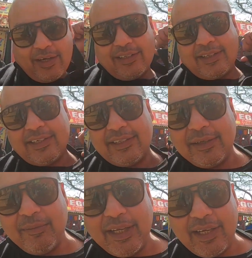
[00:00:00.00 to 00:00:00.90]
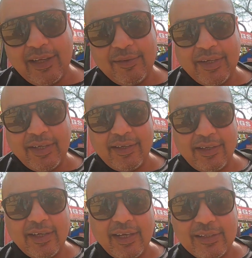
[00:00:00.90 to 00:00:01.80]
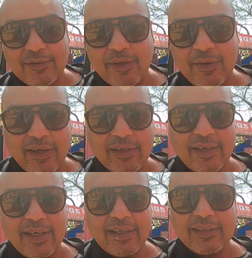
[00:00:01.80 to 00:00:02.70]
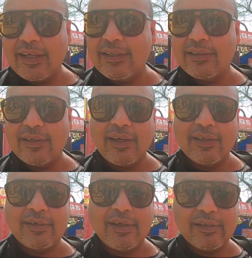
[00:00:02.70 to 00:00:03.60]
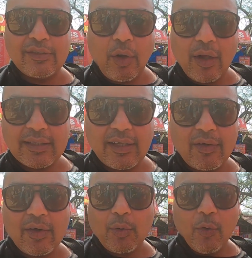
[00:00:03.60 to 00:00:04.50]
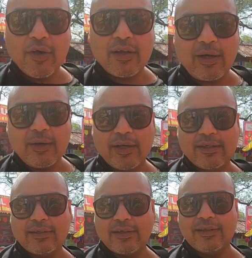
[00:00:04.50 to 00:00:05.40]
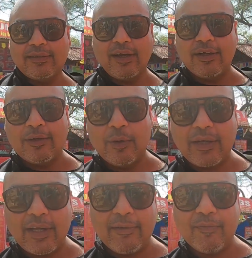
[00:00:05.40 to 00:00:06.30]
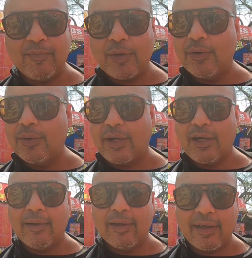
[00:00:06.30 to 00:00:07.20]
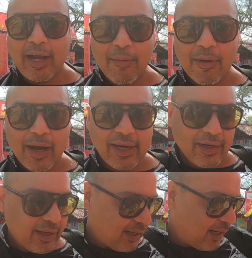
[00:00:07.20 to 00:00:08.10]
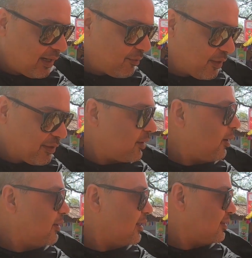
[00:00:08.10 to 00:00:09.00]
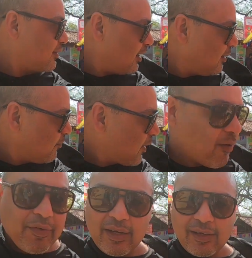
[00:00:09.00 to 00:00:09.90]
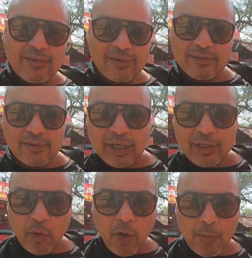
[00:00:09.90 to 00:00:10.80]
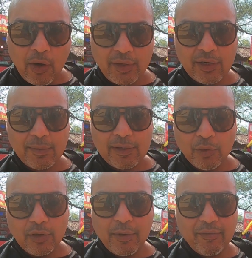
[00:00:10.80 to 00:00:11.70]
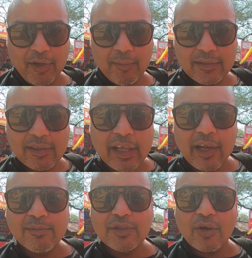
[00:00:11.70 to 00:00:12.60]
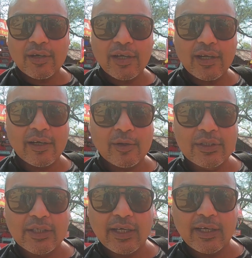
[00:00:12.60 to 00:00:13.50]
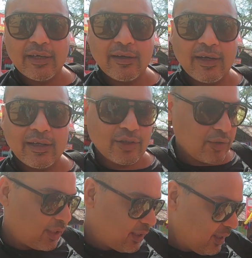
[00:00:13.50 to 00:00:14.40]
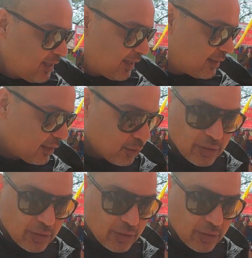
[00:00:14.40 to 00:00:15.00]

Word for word: we entered the Mela, we realized we were hungry, and then still stalls are not overcrowded, so it's a good time to grab a bite. And we saw this, we didn't know about it, but could be famous Neelam Chokke Kulche Chole, and the